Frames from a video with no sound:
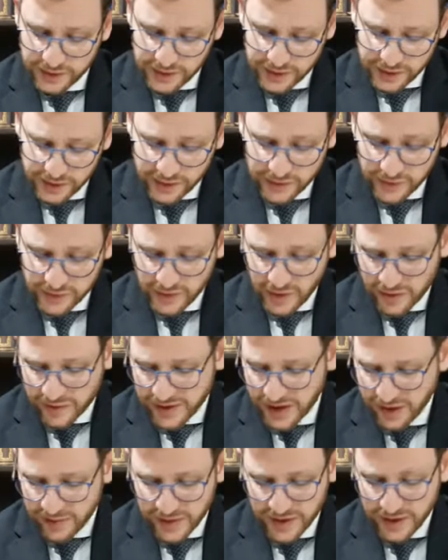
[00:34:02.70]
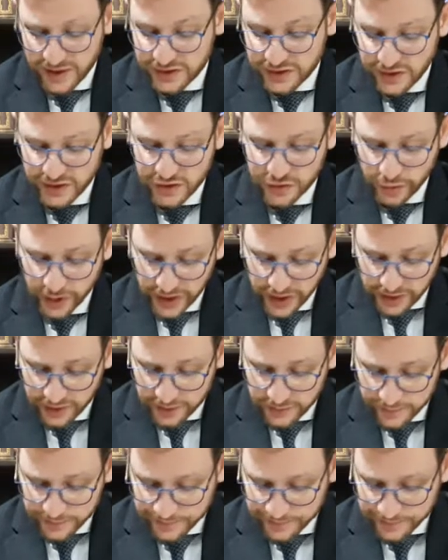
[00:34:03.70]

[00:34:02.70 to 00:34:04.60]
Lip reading: eating. So don't tell me that he just drank.